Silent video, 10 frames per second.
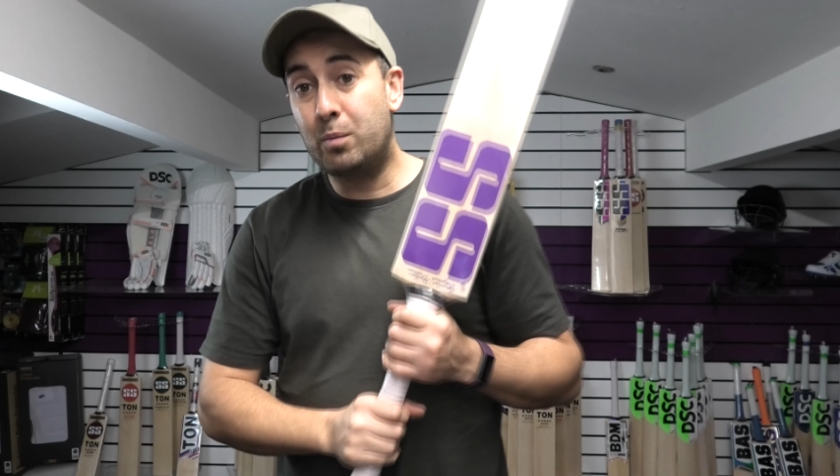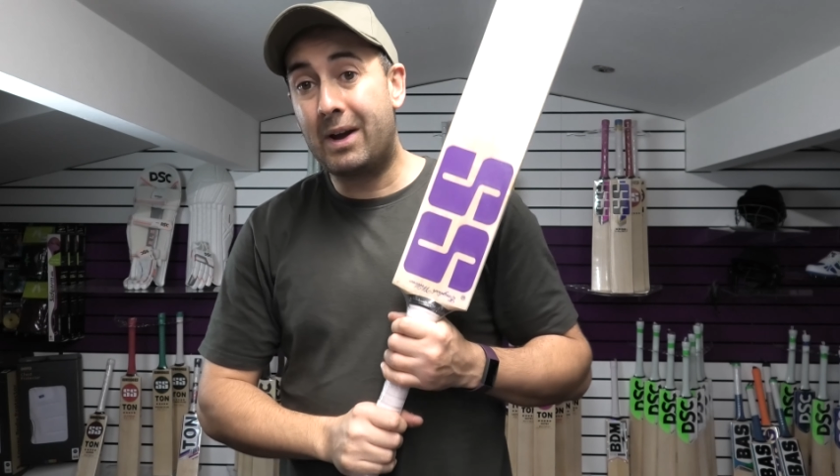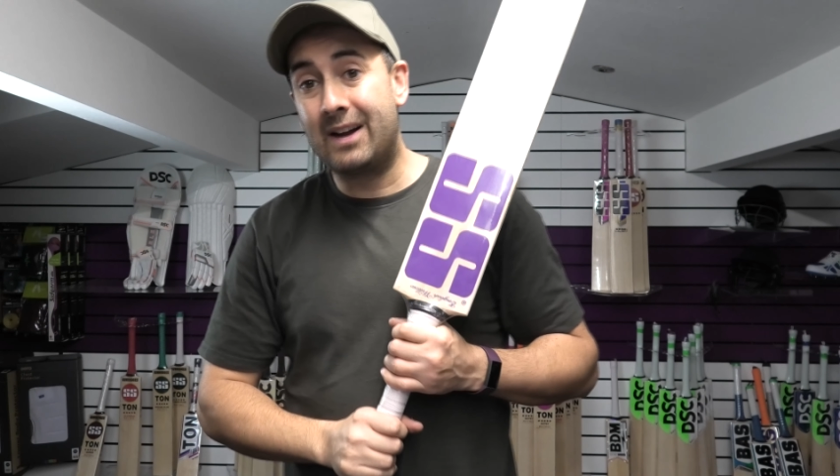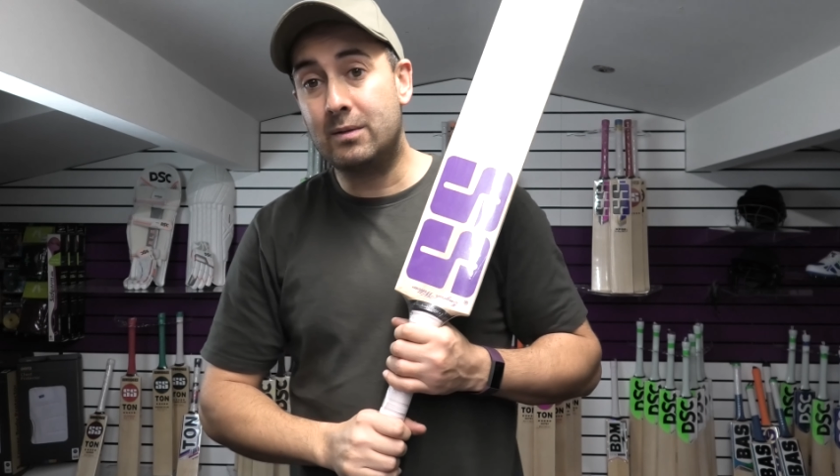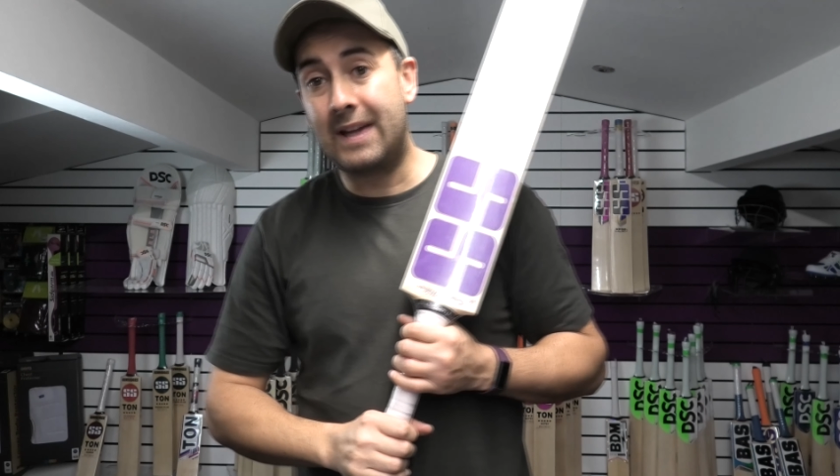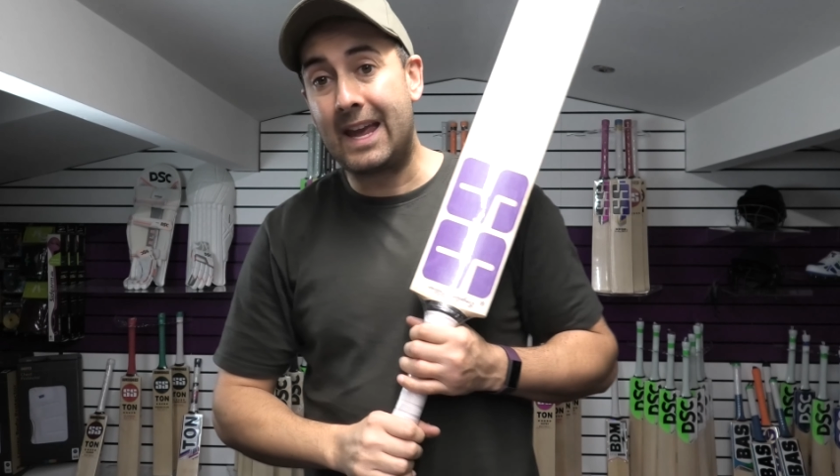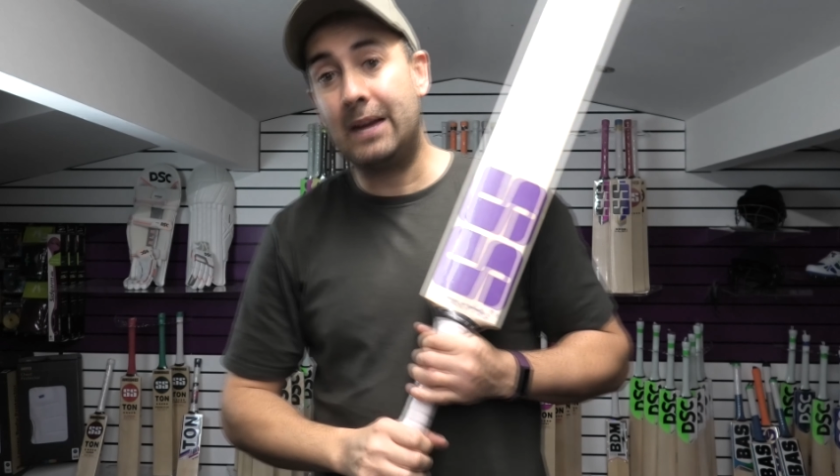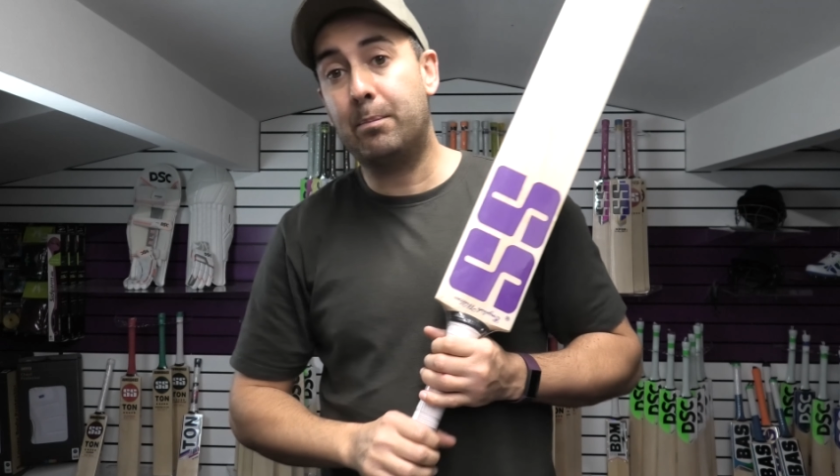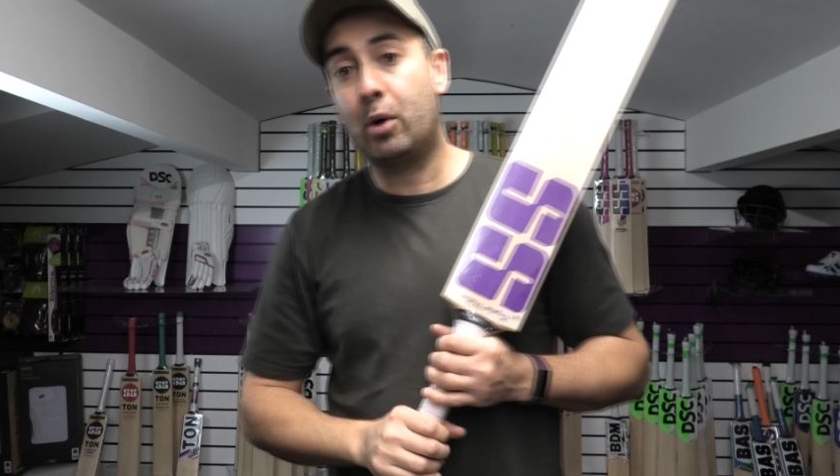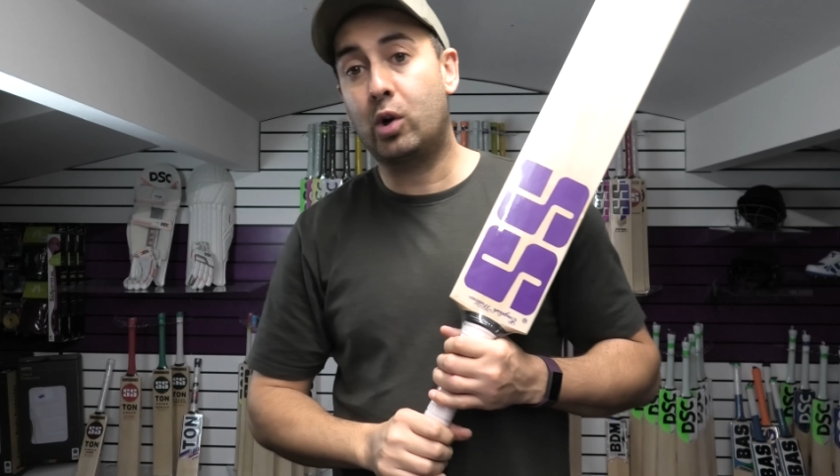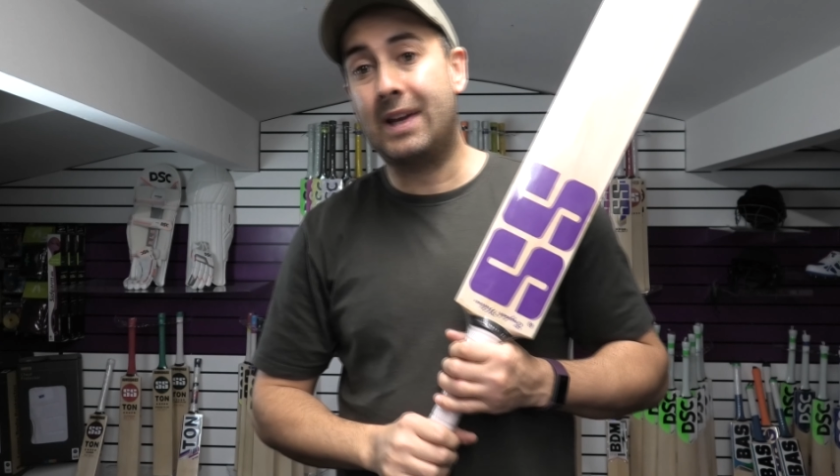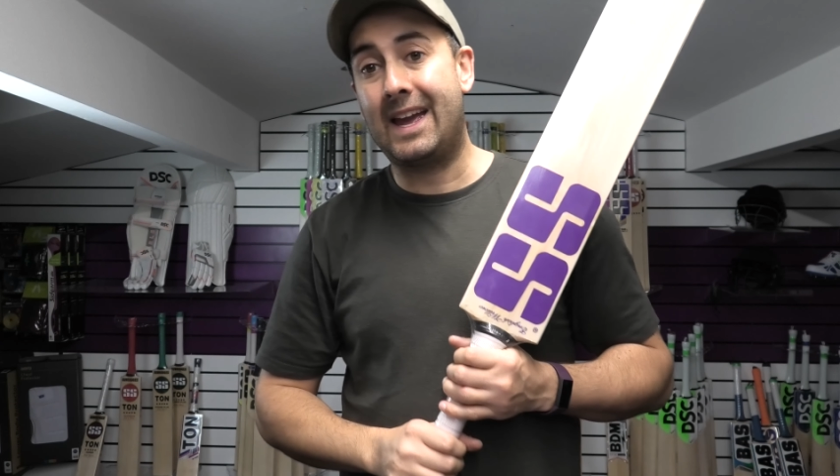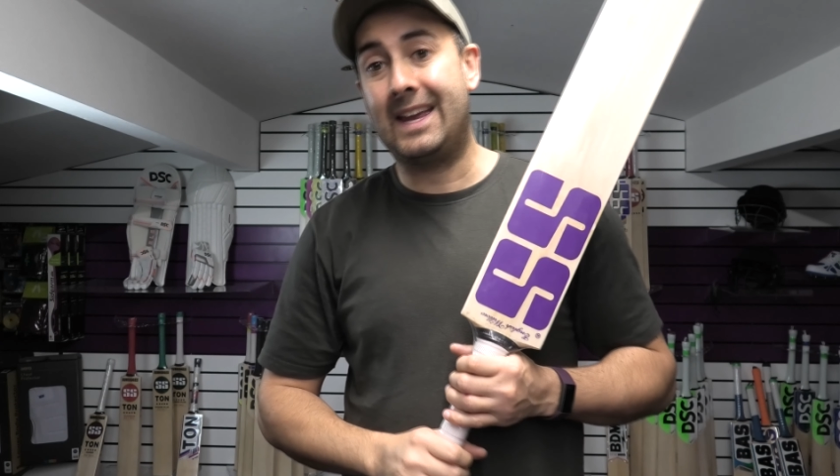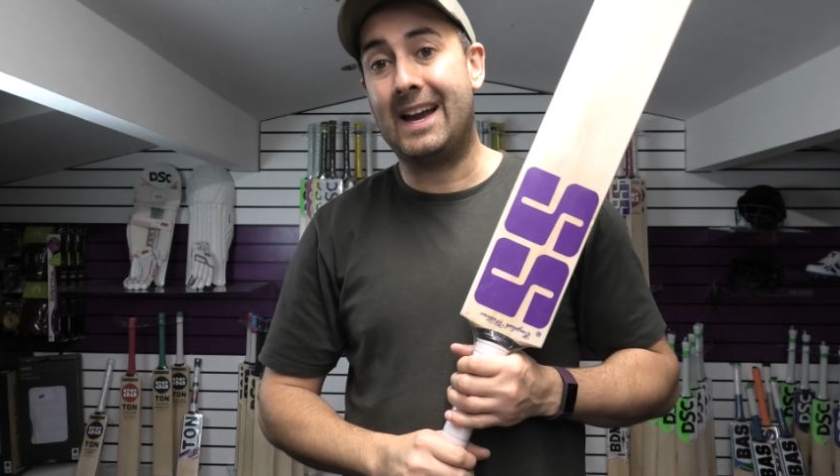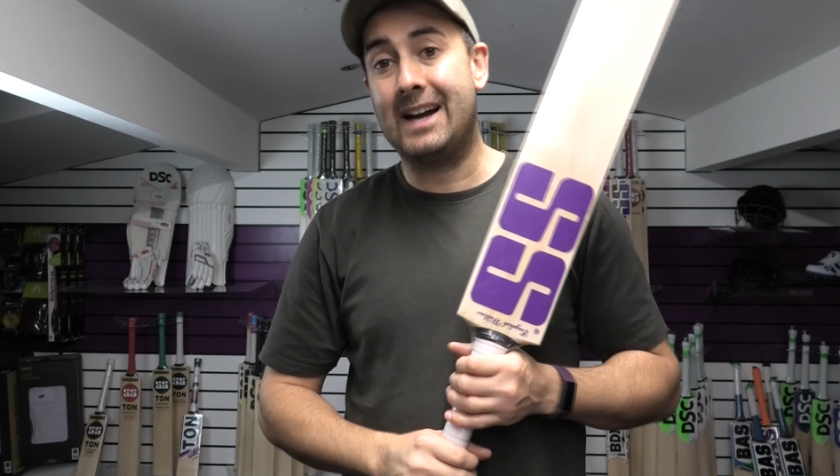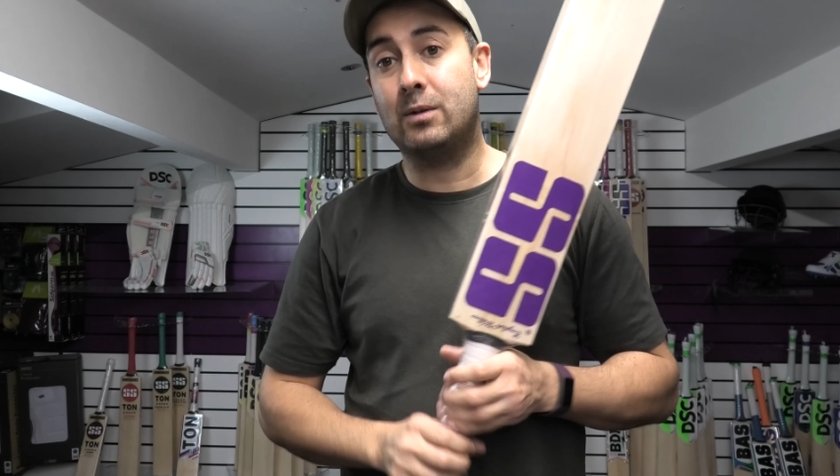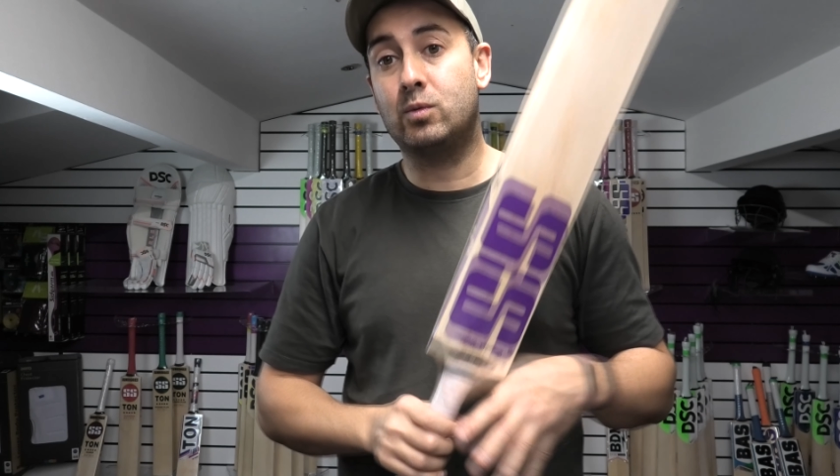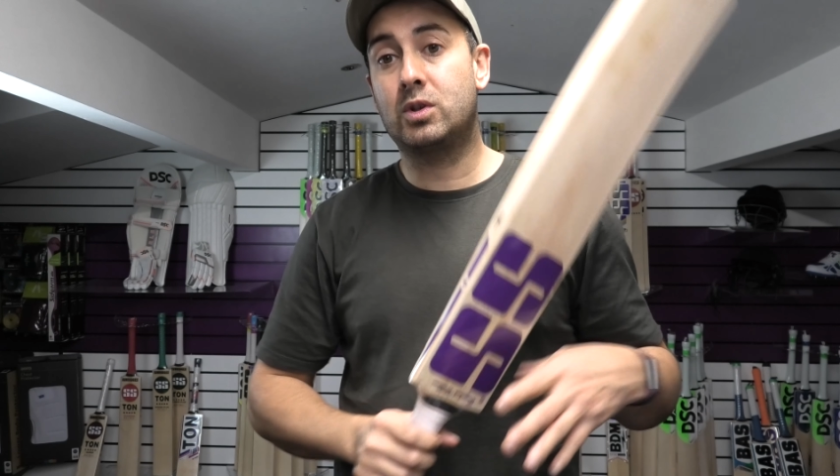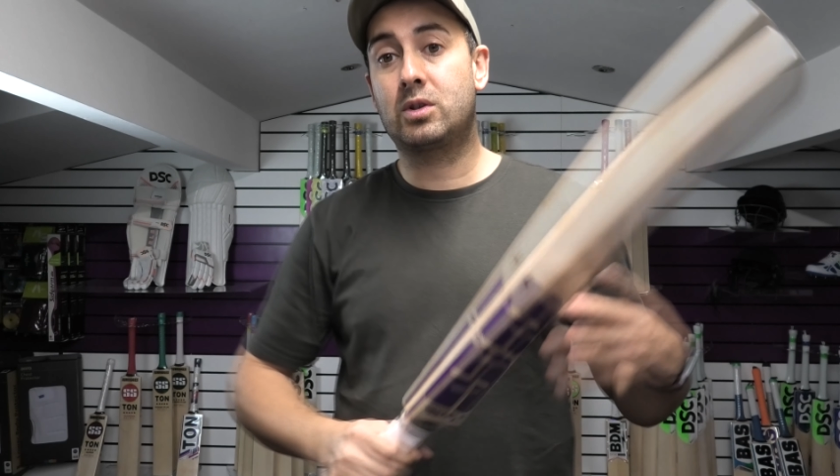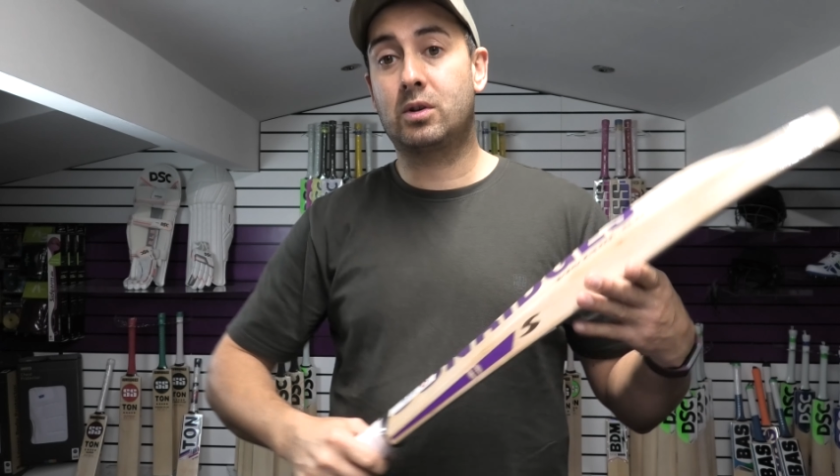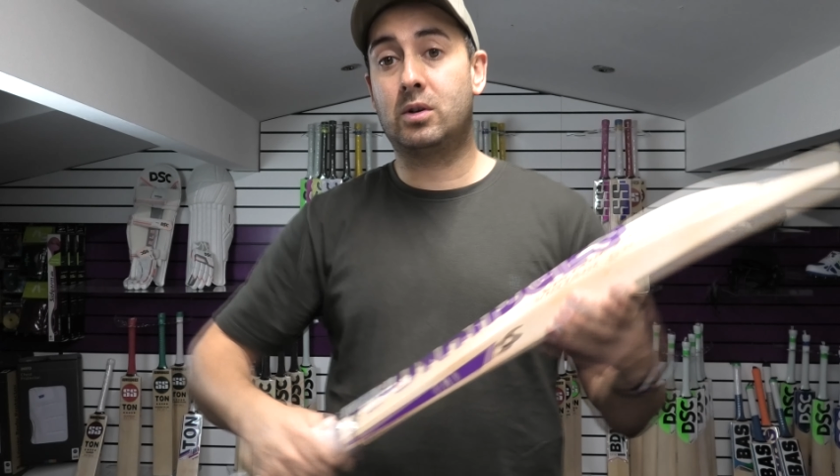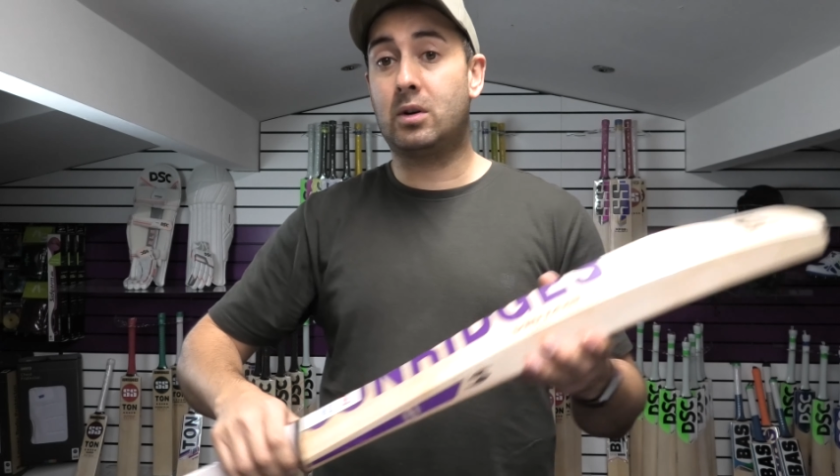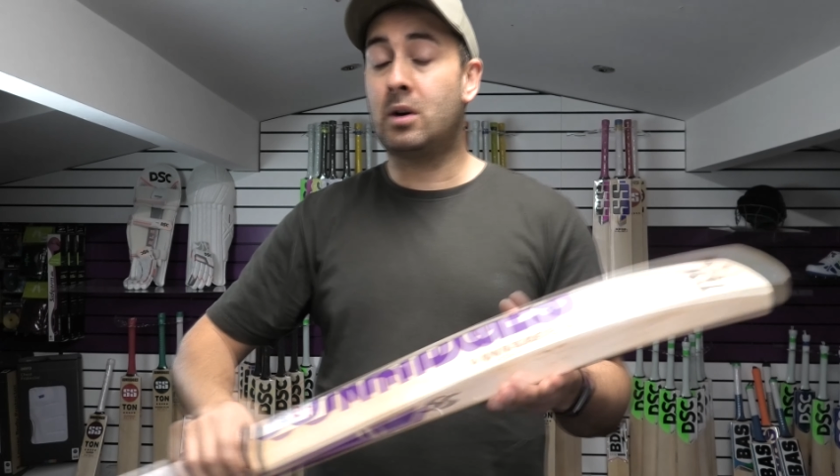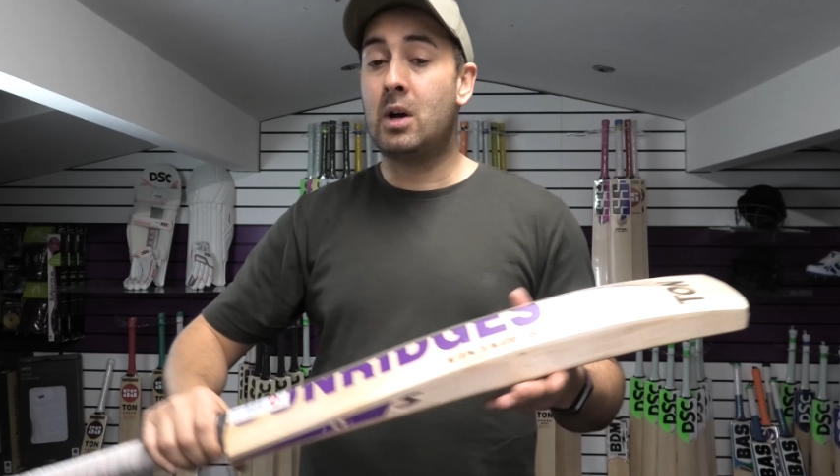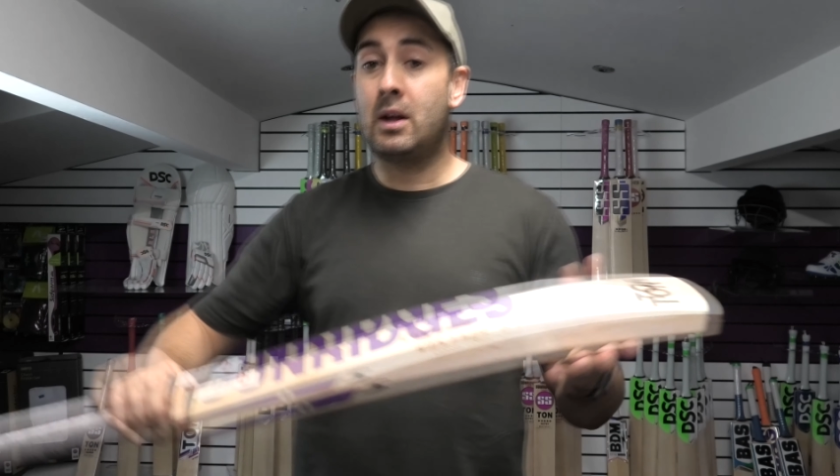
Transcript: 8.8 ounce so